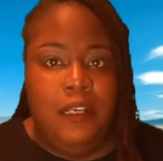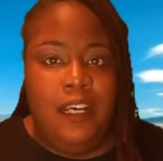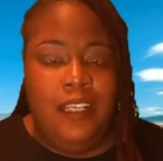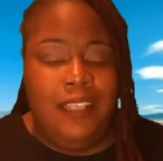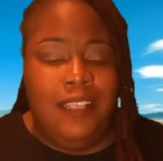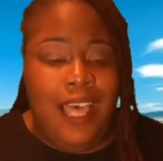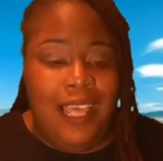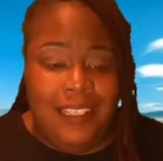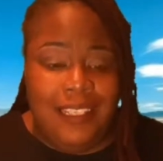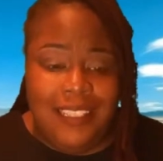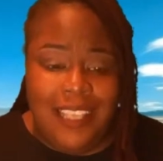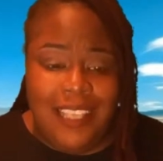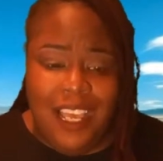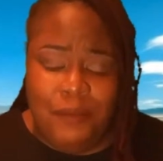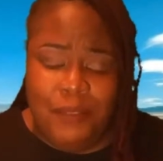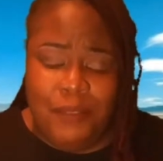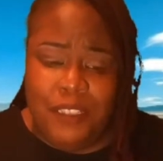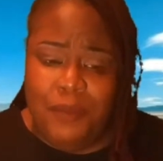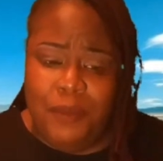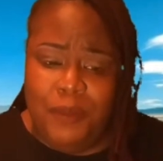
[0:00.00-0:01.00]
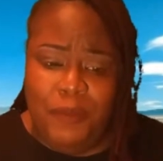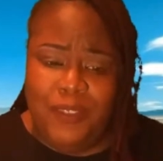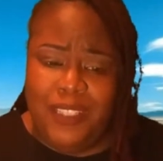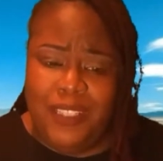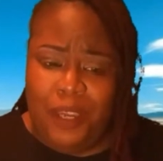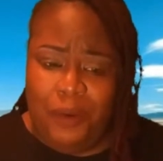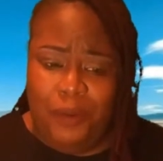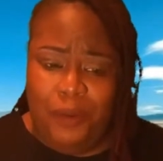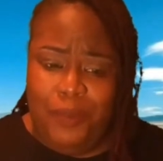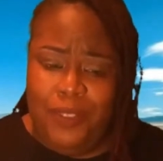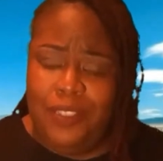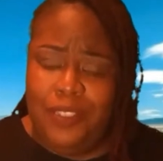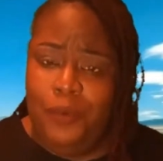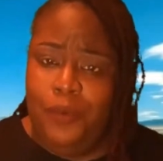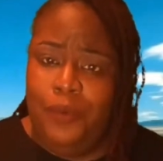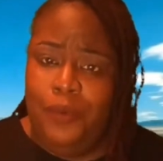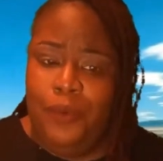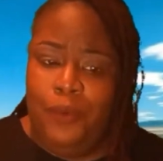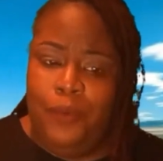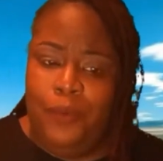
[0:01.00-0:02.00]
a lot of times, so people's like, well, what's
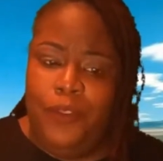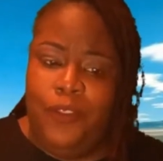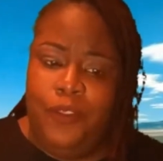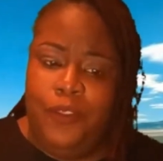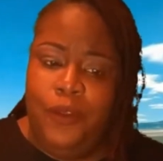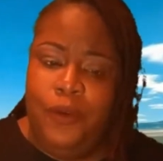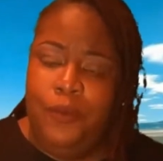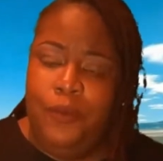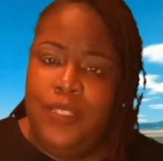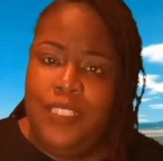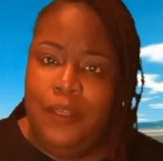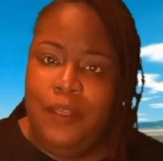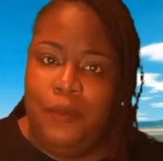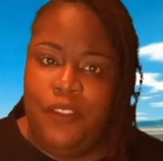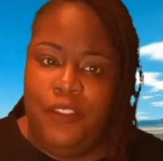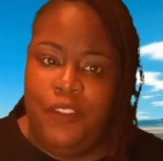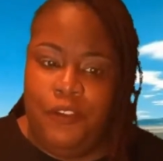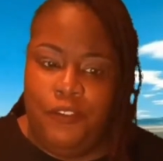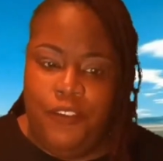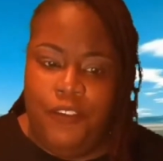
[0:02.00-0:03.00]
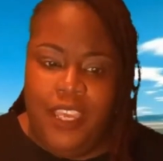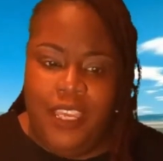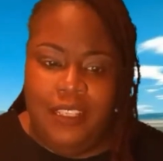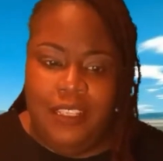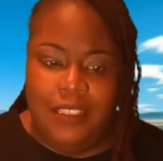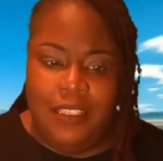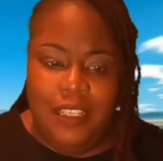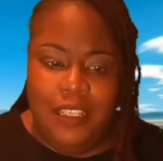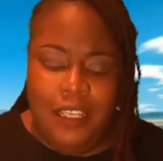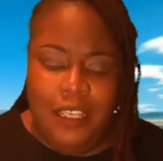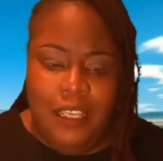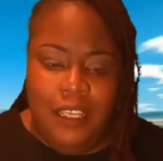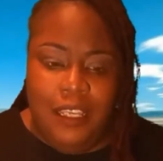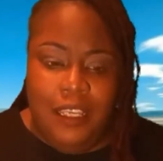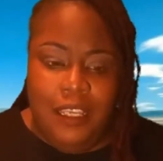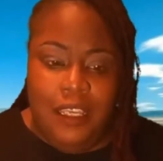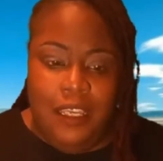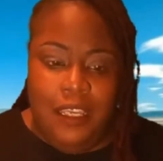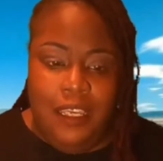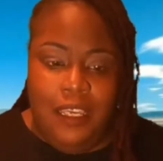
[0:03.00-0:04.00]
going on with you? What's up with your face?
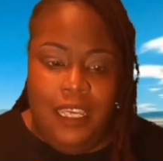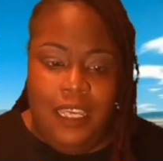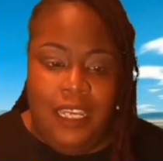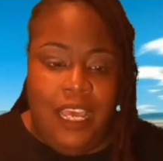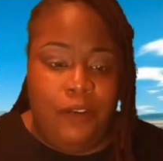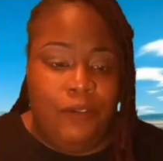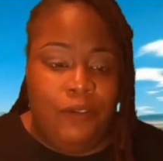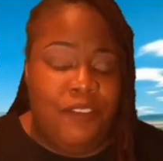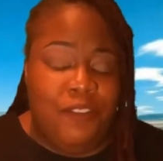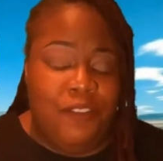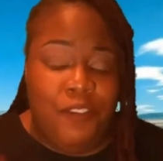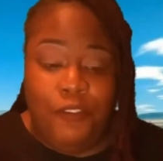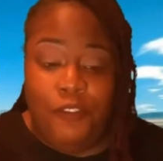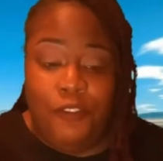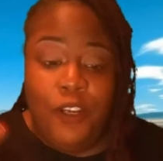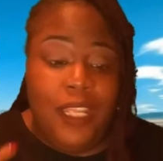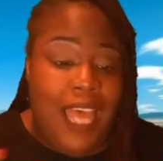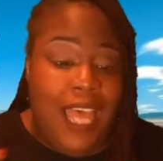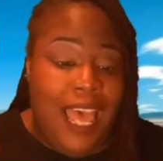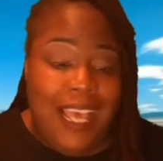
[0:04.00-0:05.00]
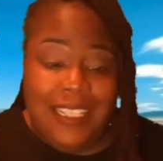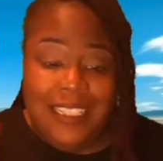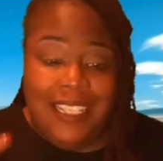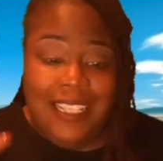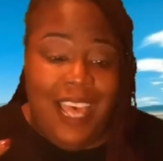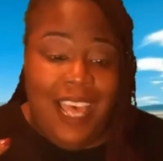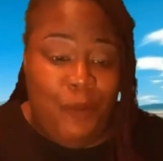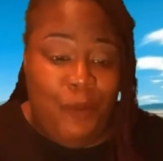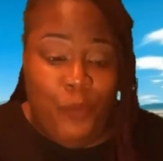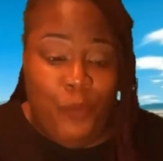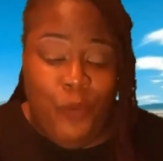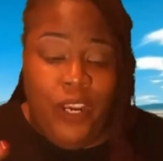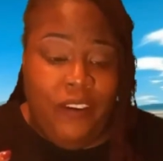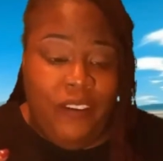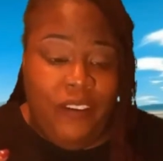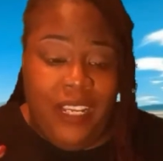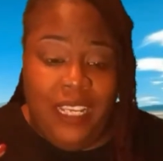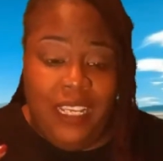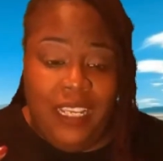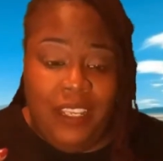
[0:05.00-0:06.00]
And I don't even realize I'm
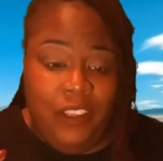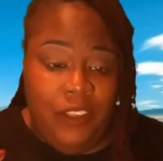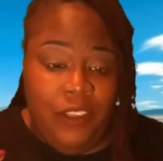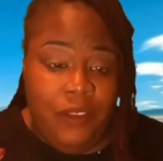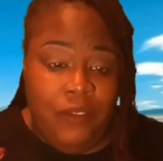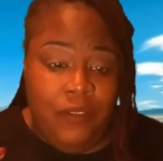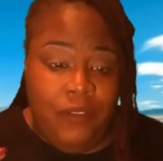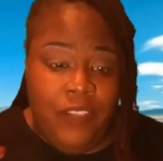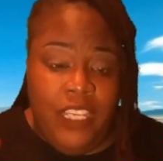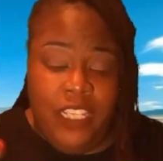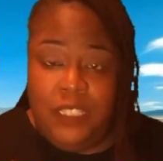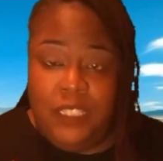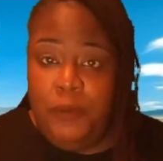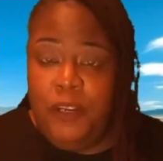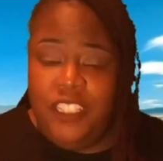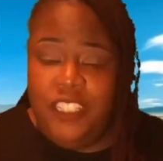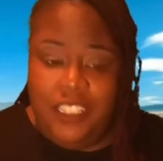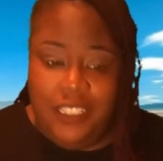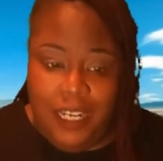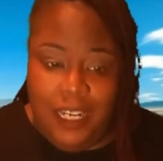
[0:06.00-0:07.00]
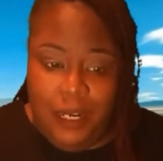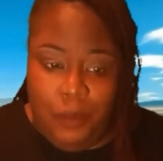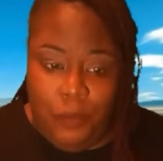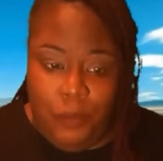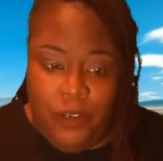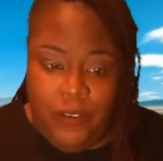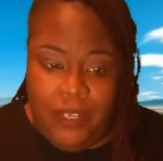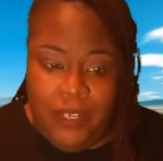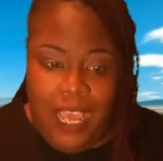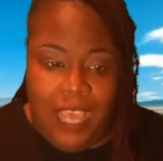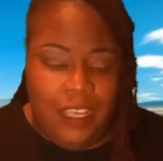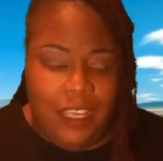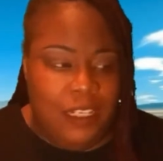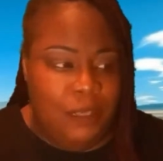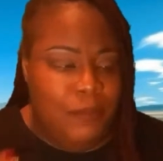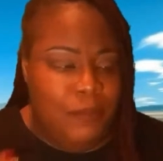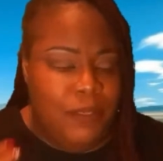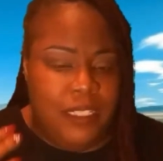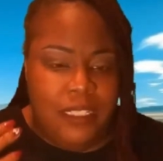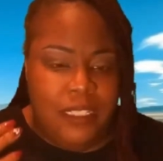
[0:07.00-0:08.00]
wearing the expression that I'm wearing. I
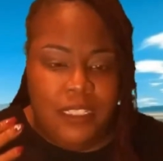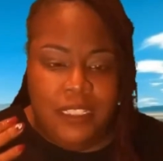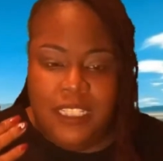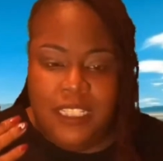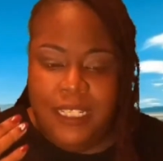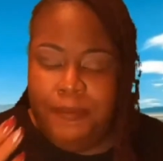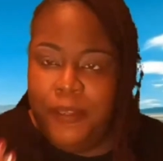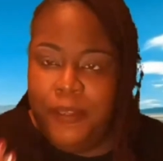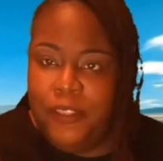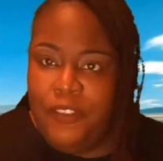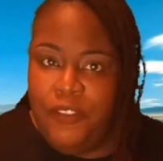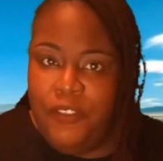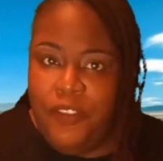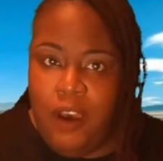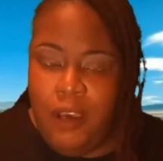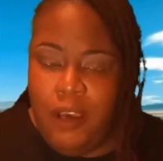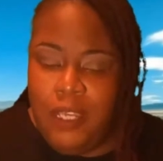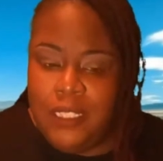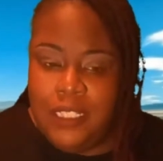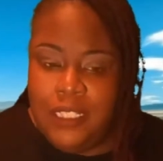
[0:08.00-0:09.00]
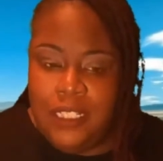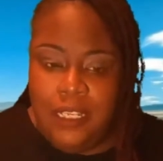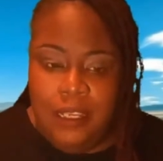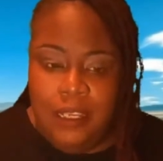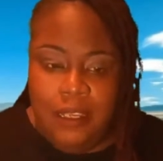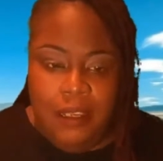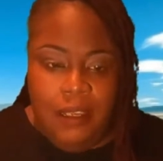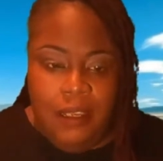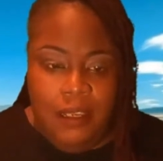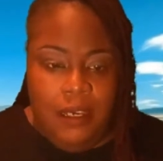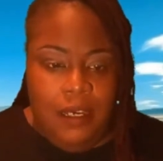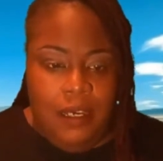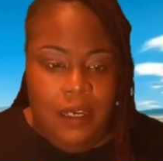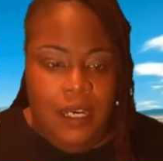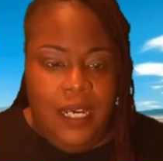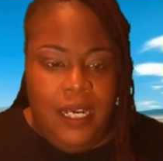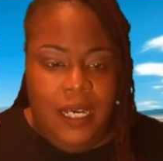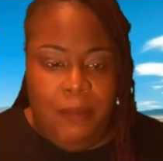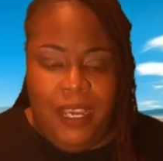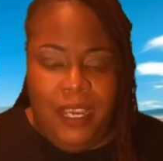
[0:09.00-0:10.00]
could have been deep in thought.
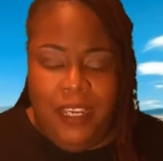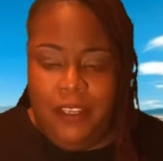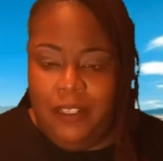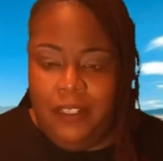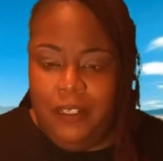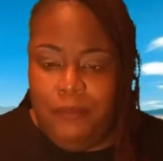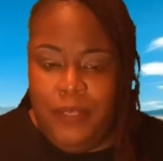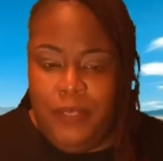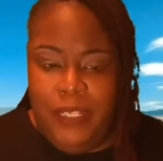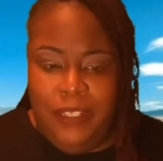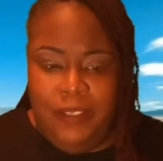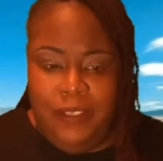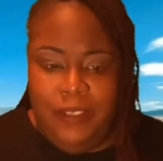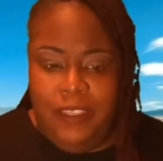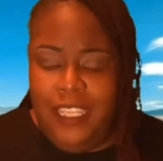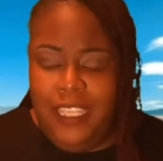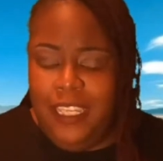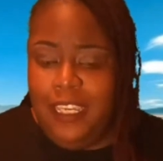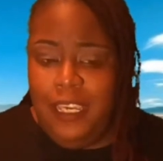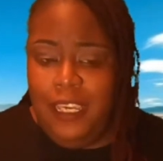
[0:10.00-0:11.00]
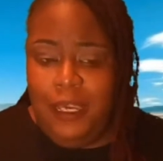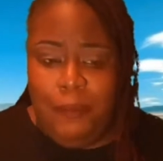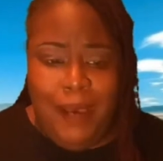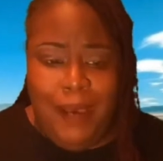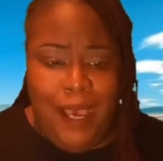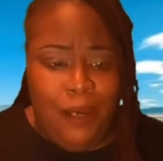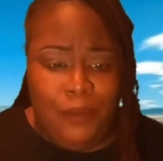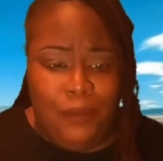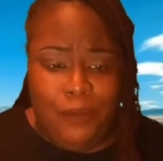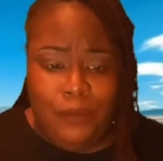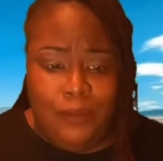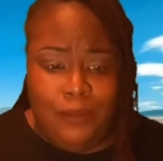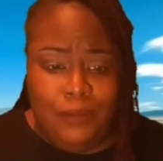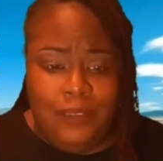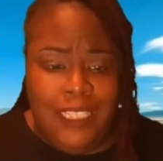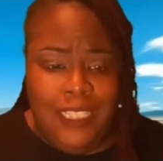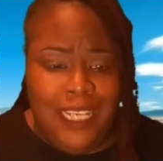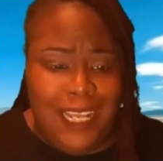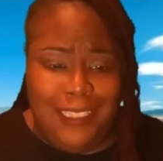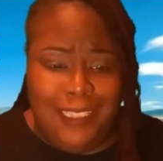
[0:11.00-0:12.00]
I could have been thinking about,
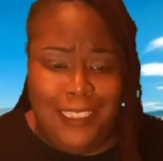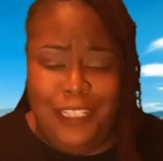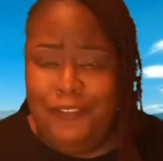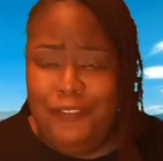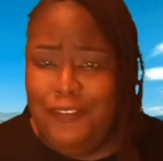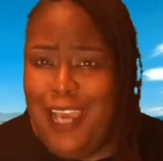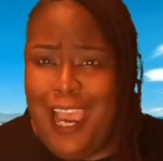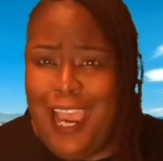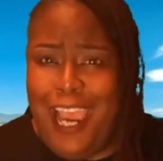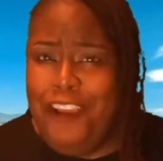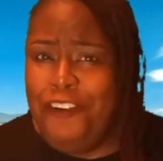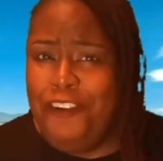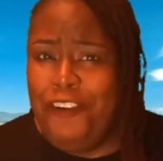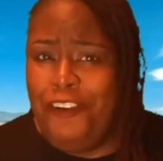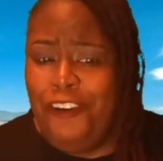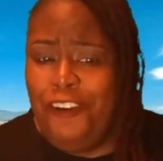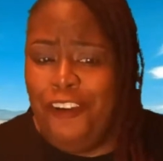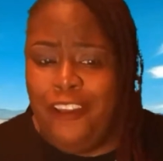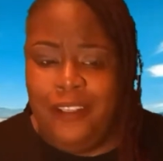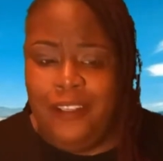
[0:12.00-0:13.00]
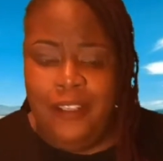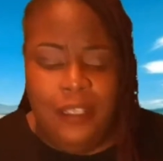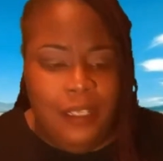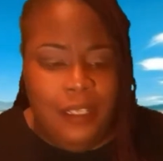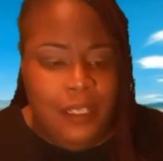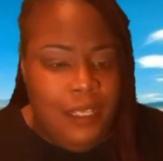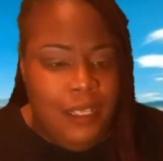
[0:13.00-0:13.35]
did I leave the iron on?